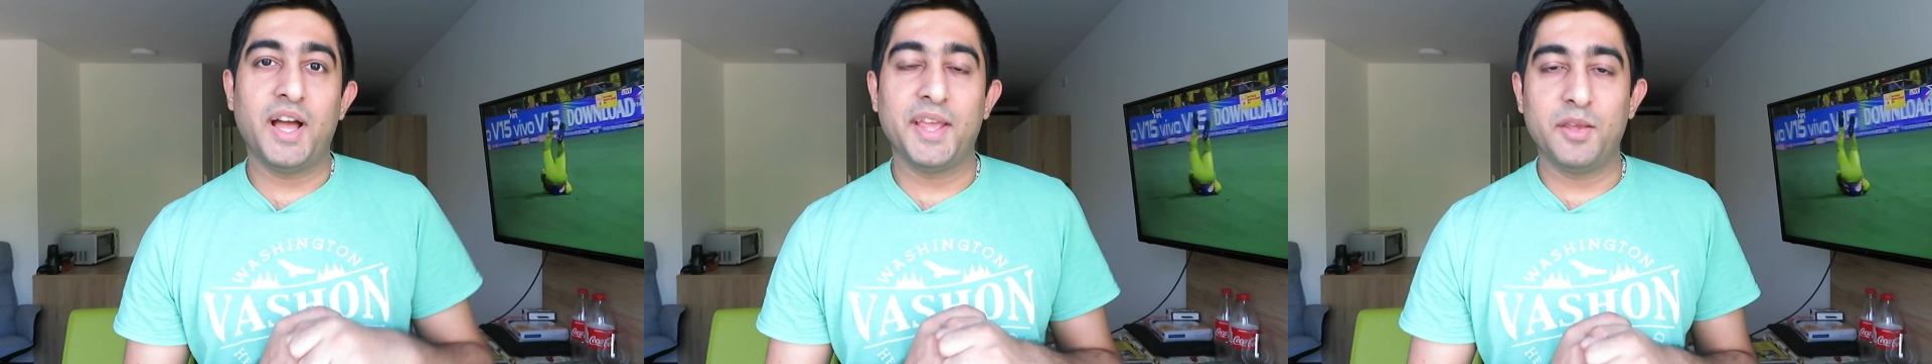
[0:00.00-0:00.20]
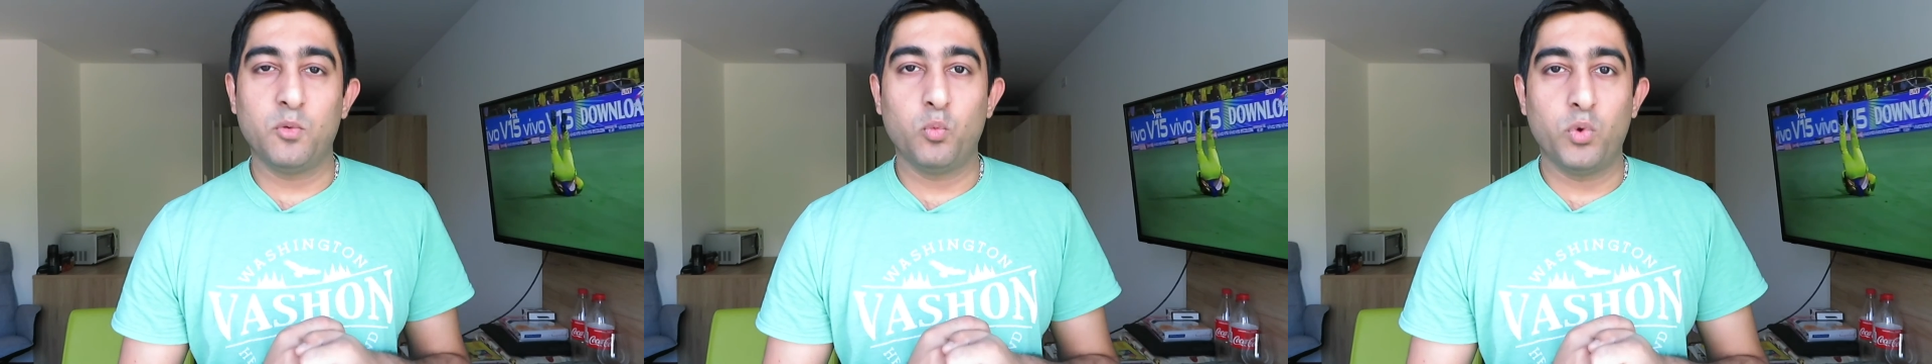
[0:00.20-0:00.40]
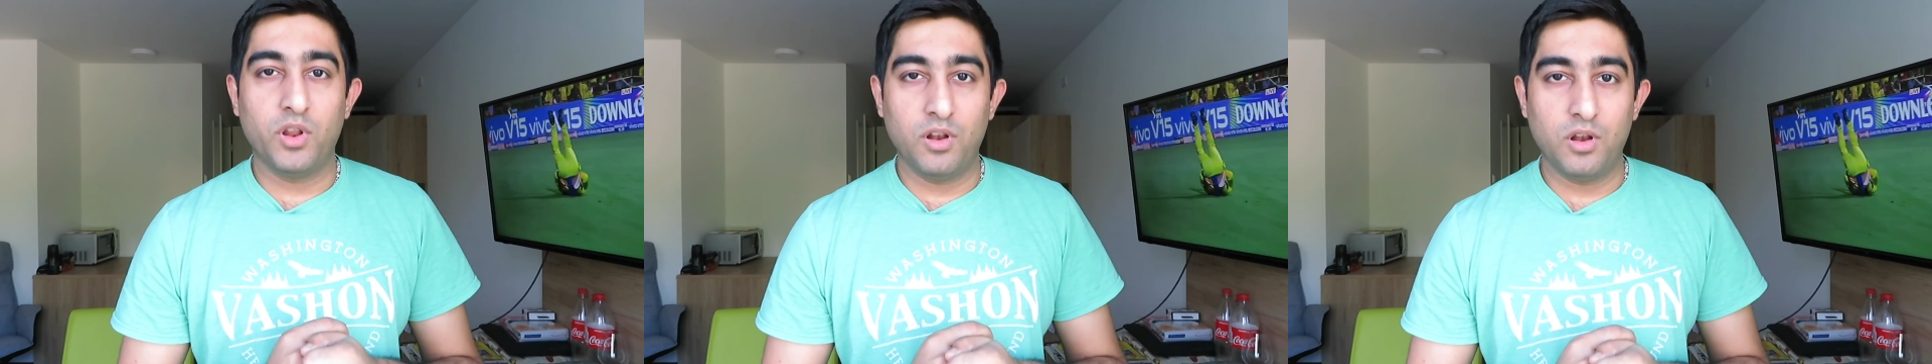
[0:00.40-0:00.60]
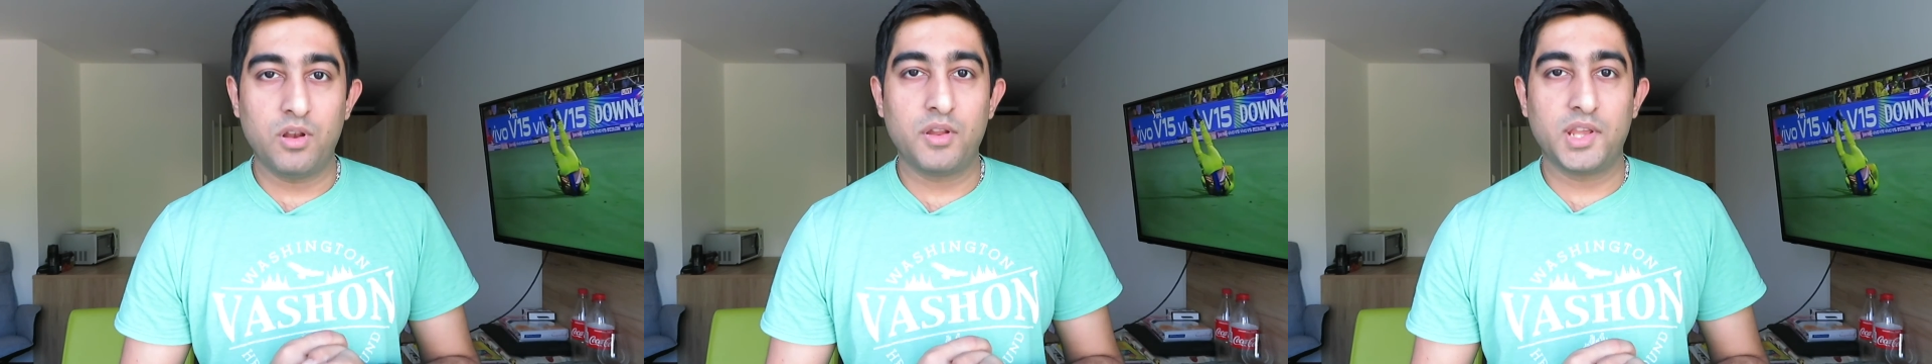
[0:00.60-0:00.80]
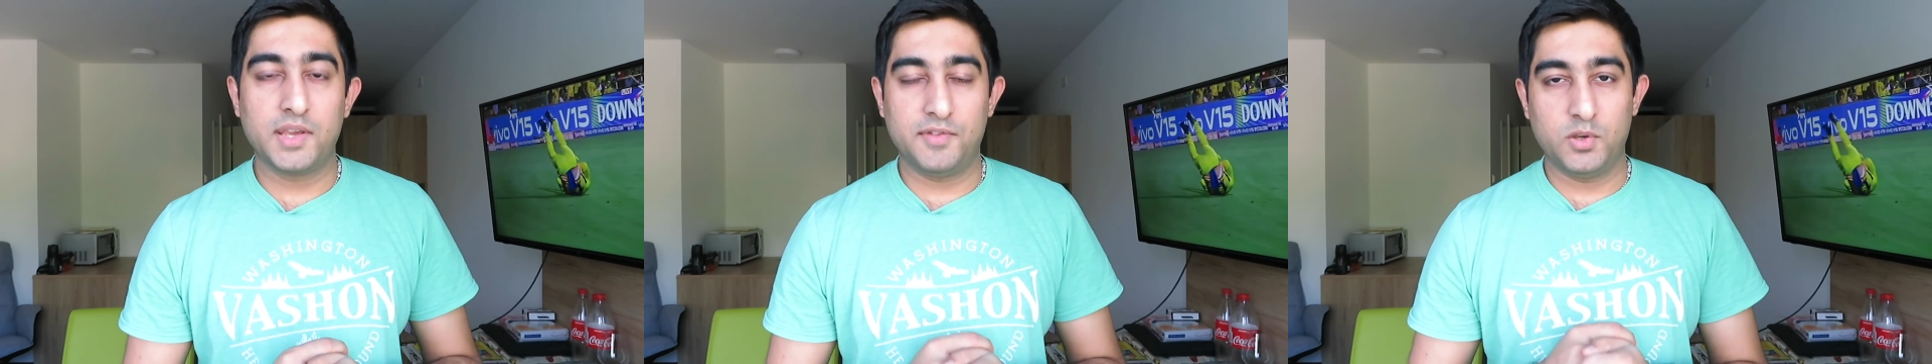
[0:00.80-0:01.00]
I
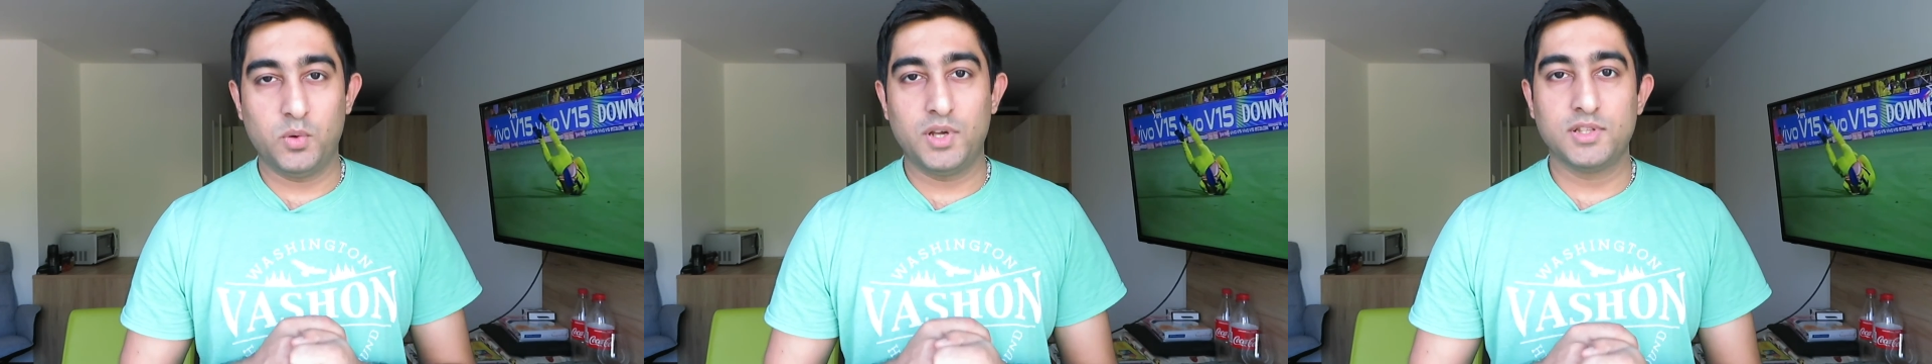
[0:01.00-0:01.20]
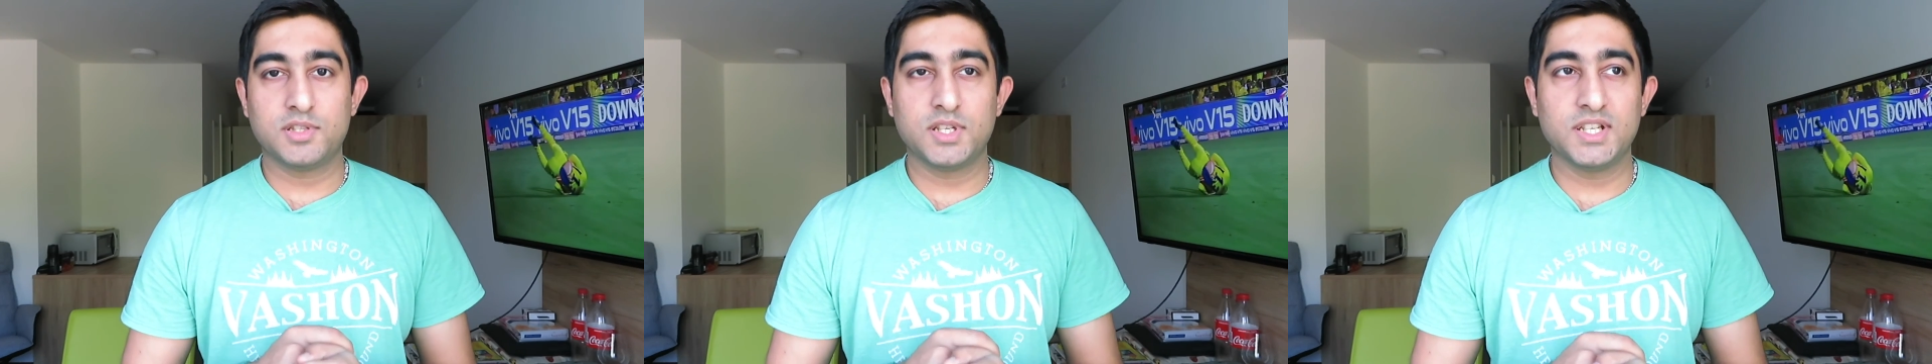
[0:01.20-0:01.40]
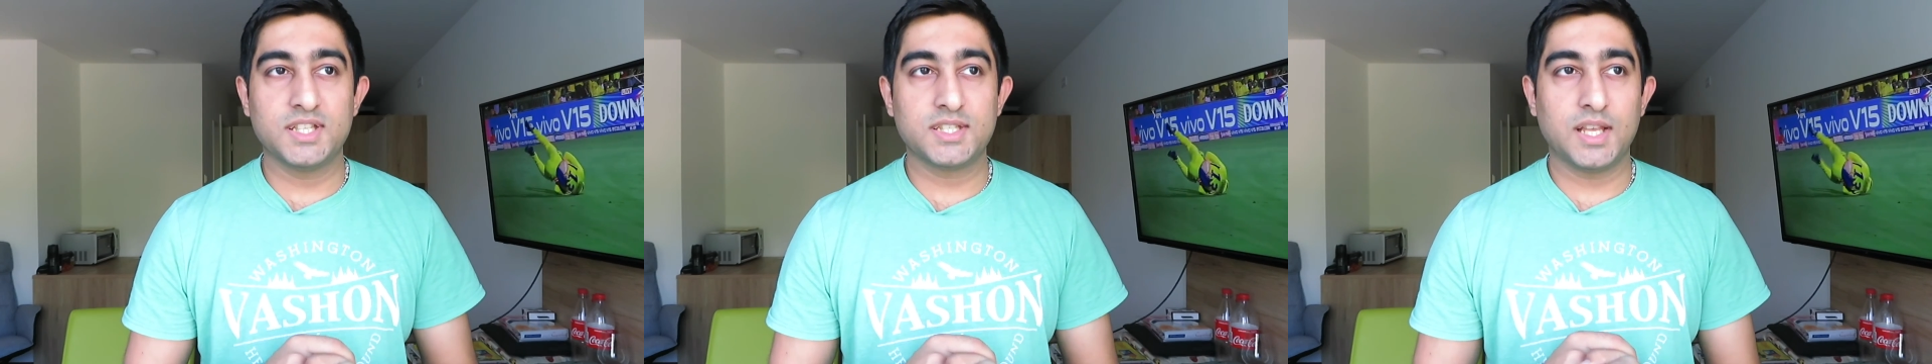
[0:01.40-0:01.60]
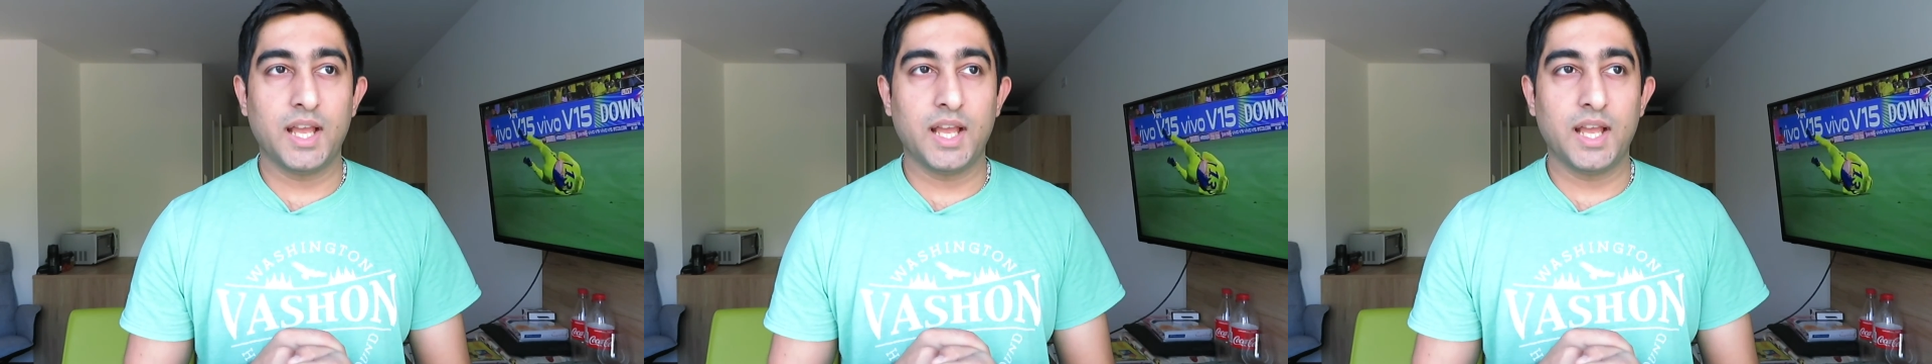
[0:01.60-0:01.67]
will give you answers.